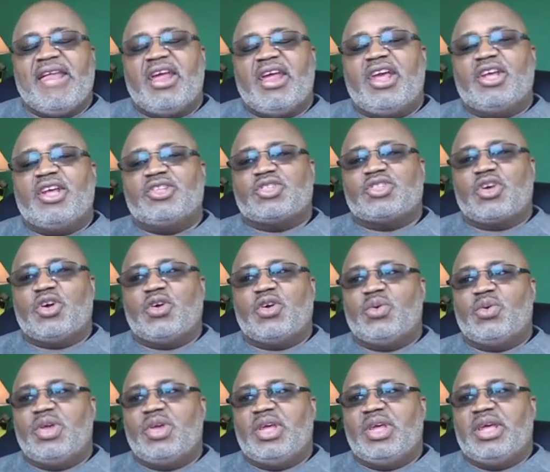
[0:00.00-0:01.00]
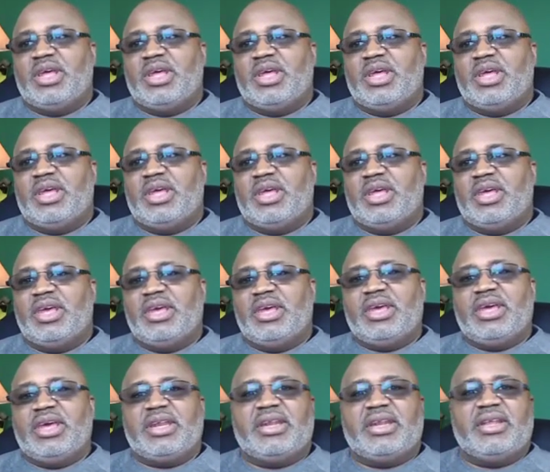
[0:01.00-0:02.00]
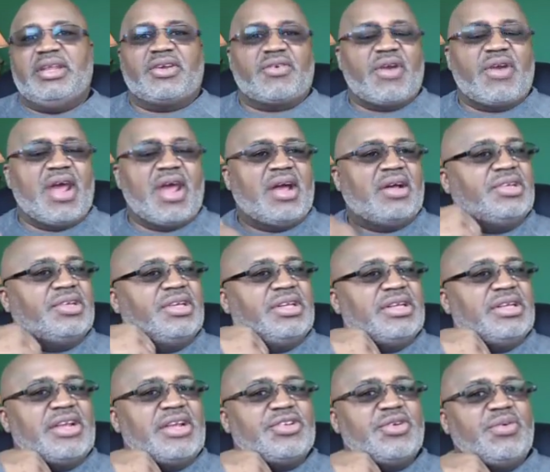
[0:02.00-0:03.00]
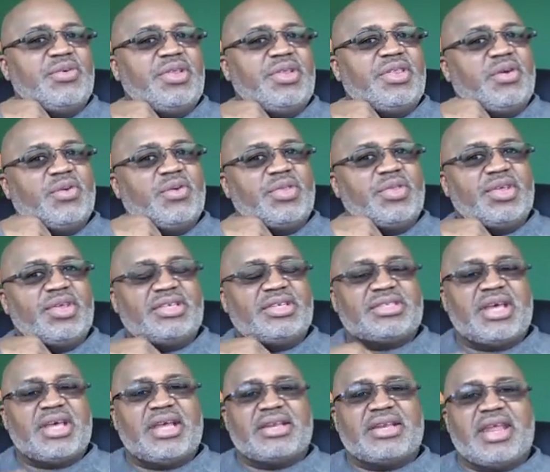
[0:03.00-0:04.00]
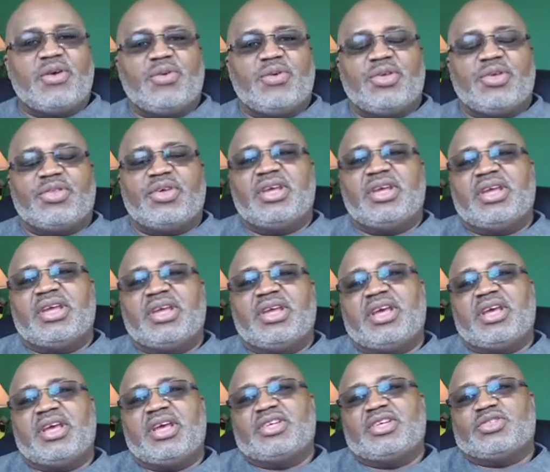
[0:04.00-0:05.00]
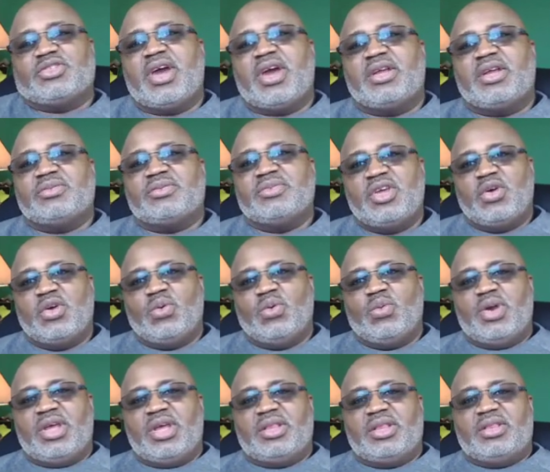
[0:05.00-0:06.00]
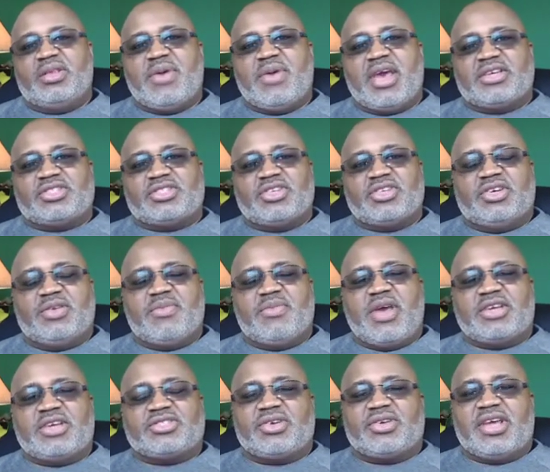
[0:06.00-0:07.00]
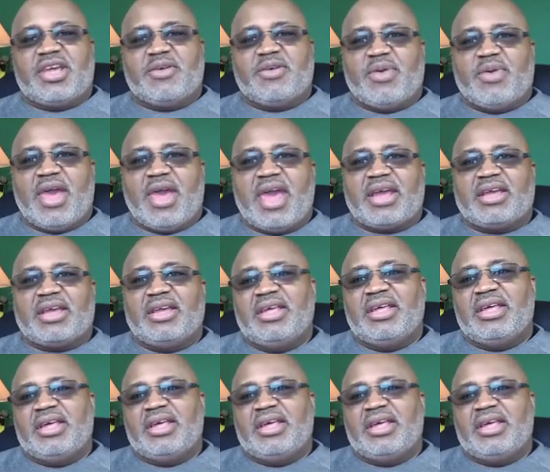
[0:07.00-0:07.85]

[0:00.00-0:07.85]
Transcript: And so he hit it in the ground. He did not do anything with it. He sat down with it, and guess what? When the master, good master, came back,